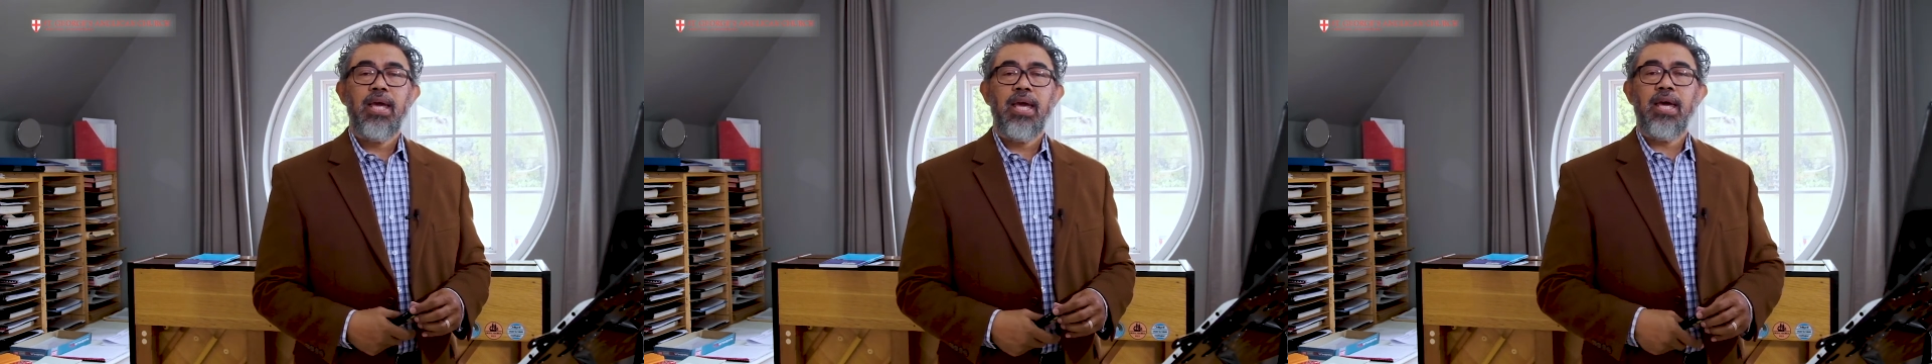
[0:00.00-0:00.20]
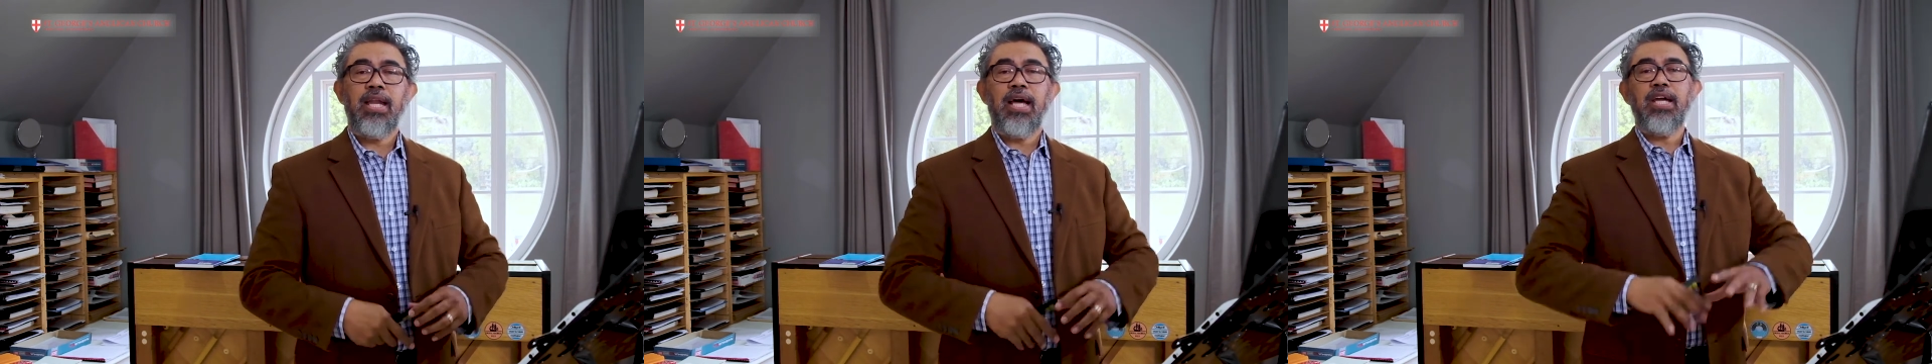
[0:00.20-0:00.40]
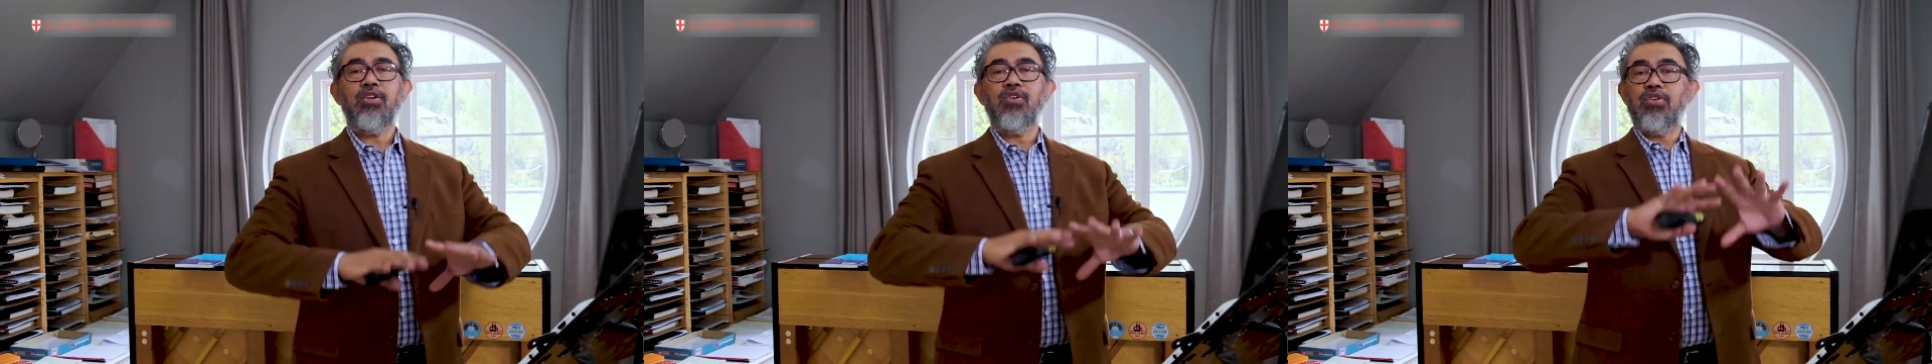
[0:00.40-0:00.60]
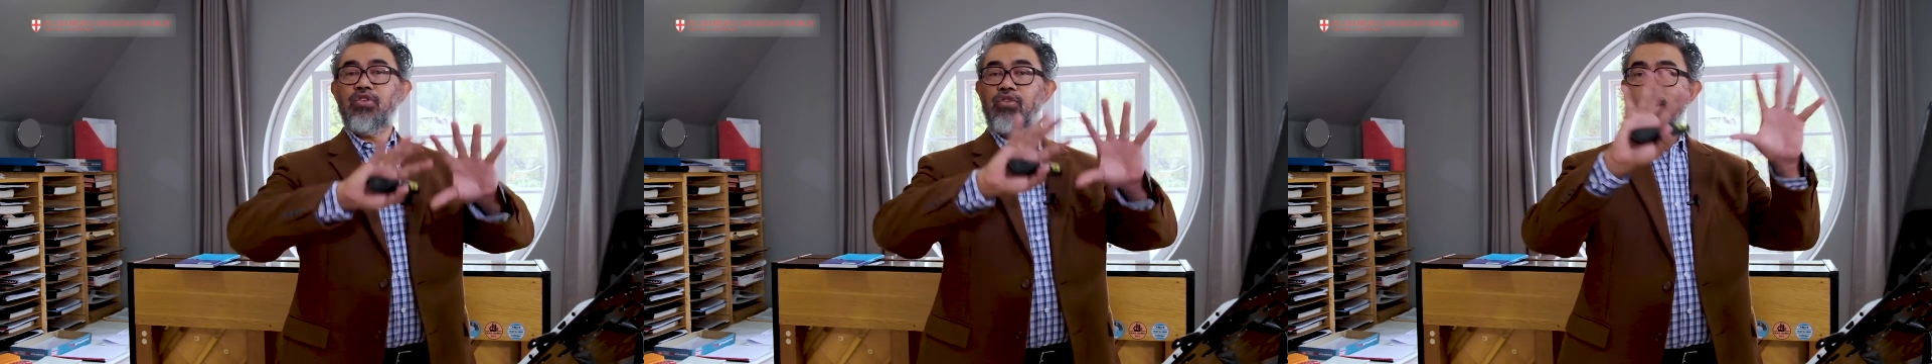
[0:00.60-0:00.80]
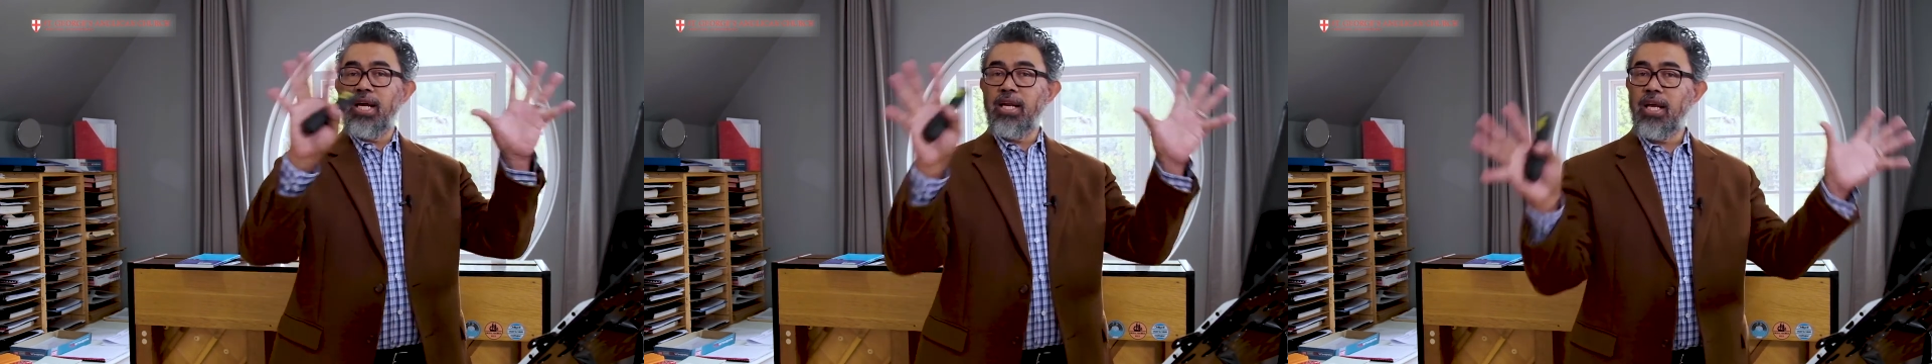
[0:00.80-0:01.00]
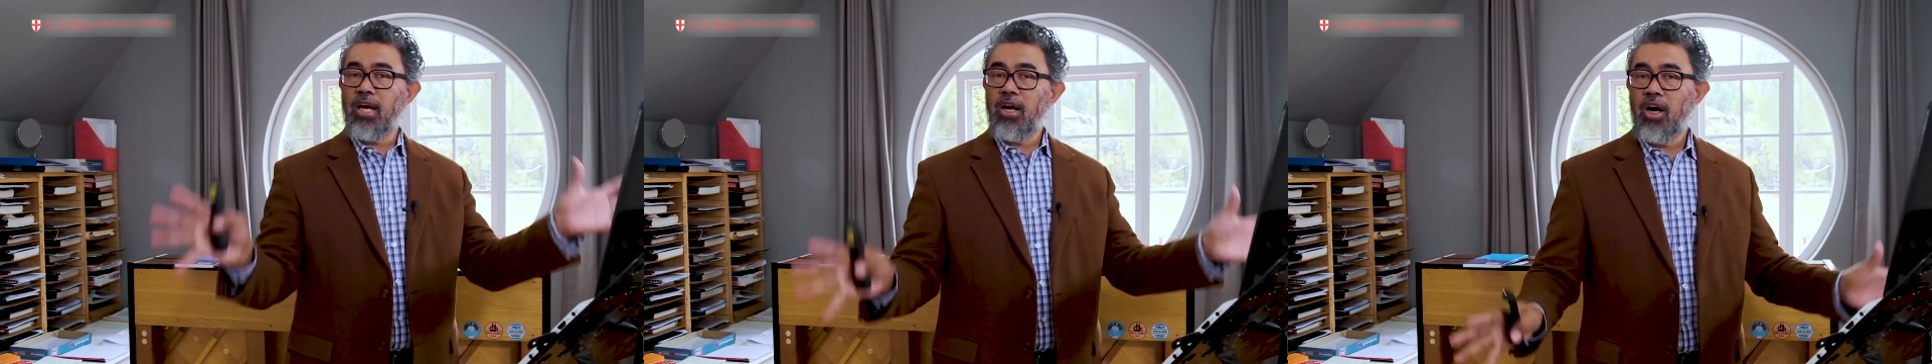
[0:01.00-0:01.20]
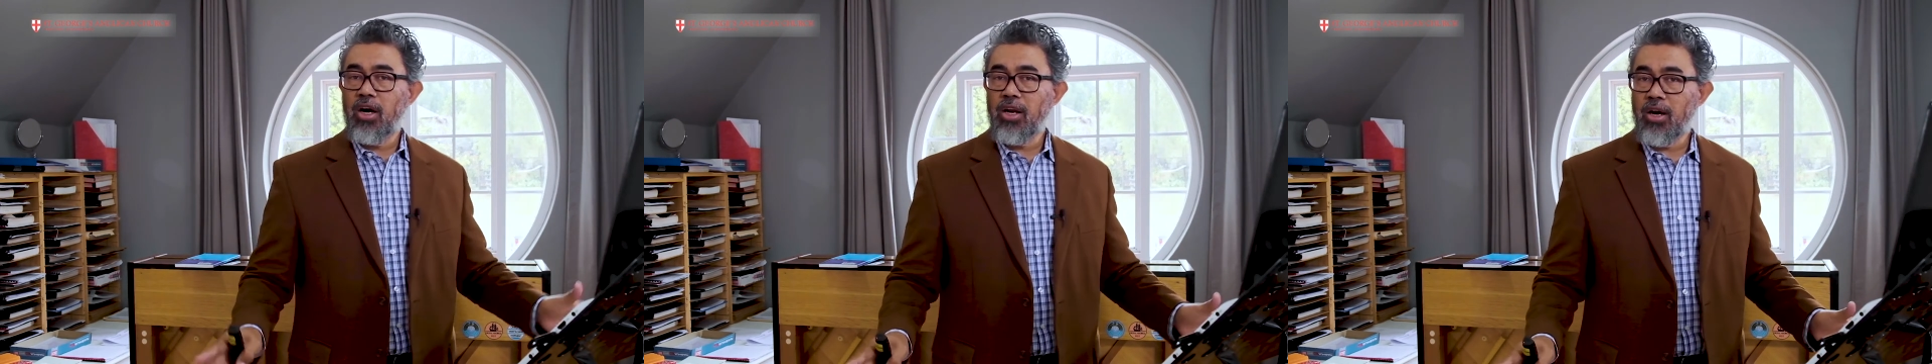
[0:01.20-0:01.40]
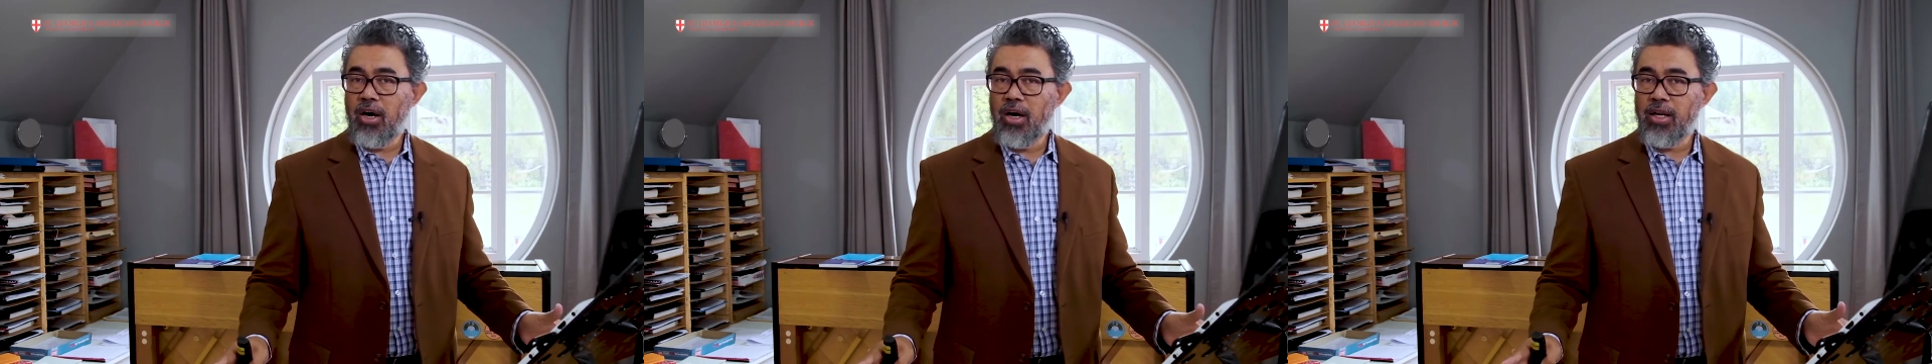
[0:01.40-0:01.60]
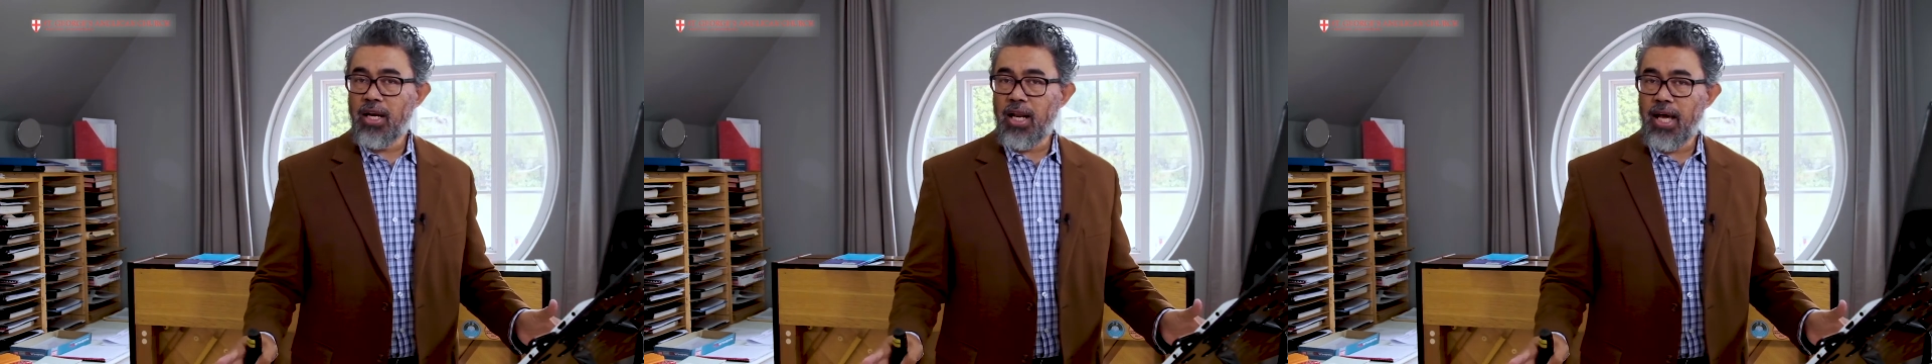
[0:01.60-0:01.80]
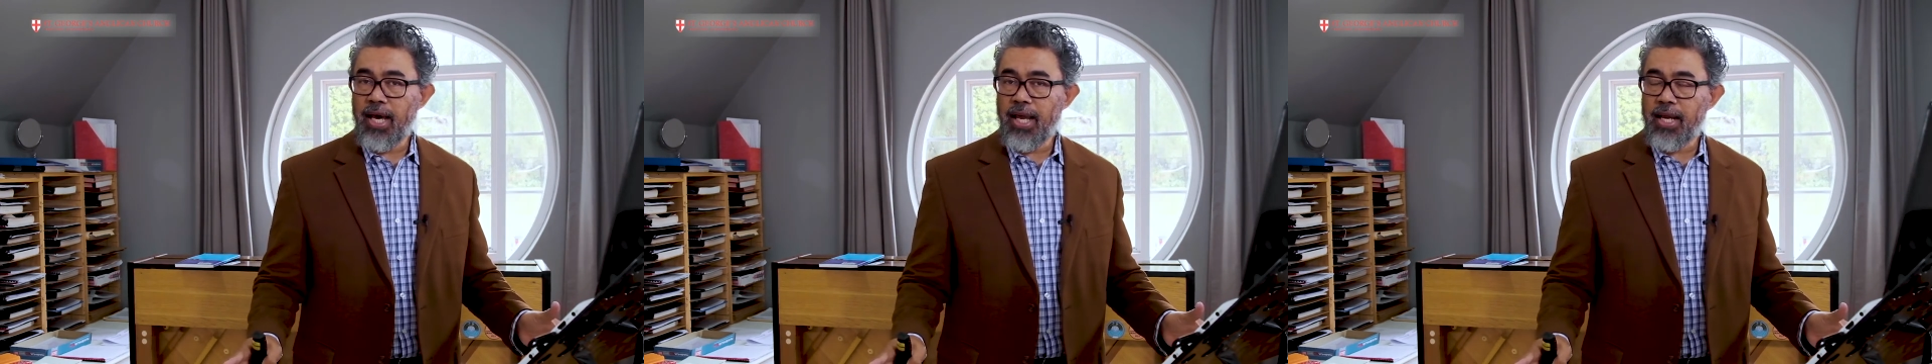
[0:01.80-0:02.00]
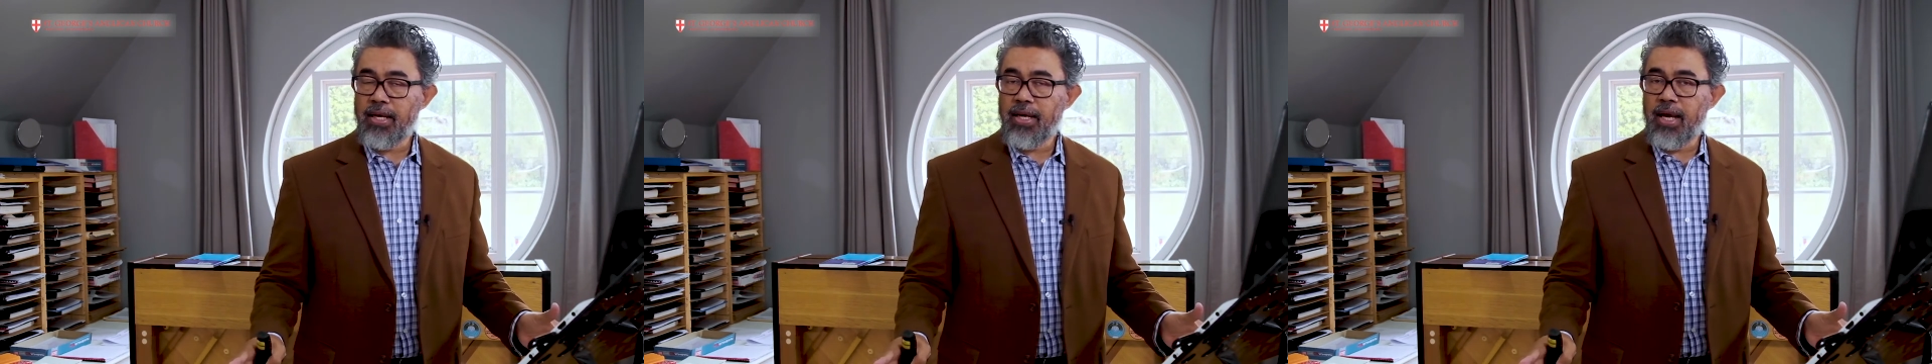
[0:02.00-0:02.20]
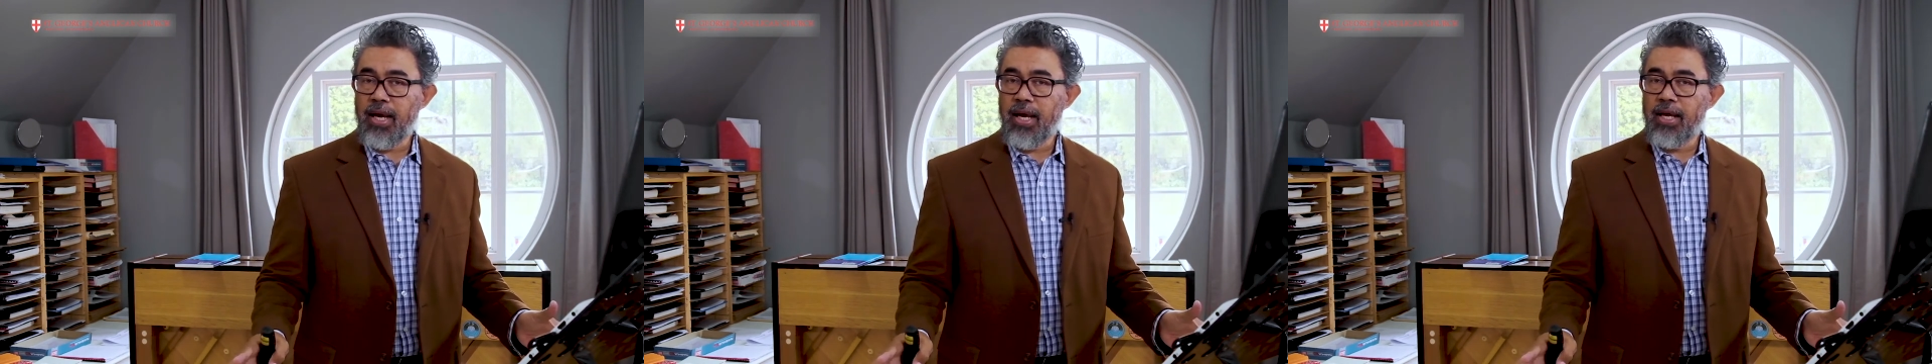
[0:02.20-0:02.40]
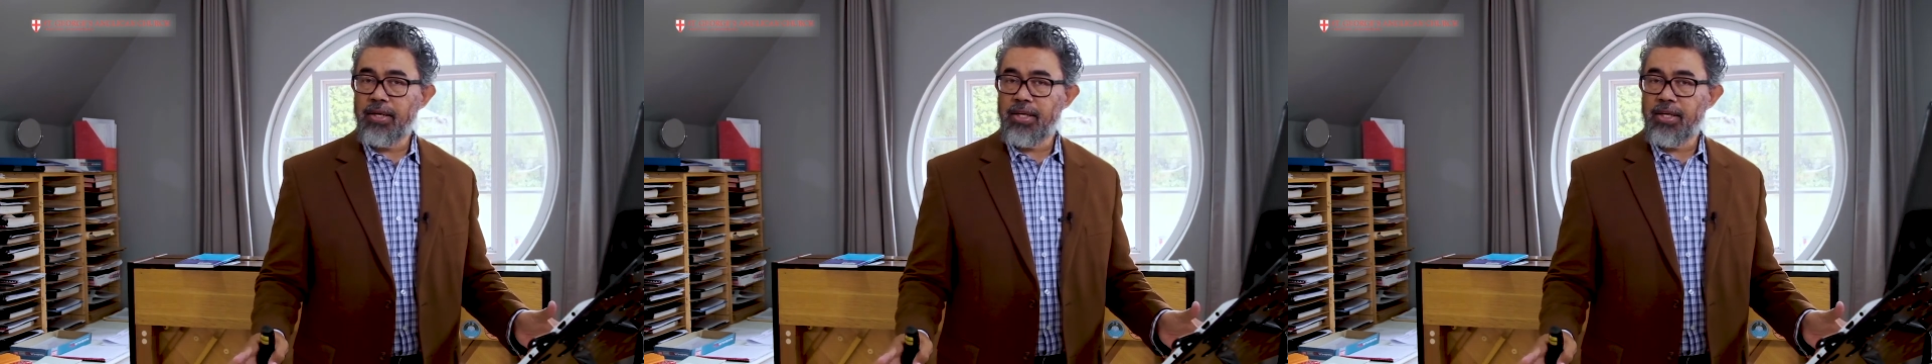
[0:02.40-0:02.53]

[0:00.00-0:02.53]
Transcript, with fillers: And I do training on online uh,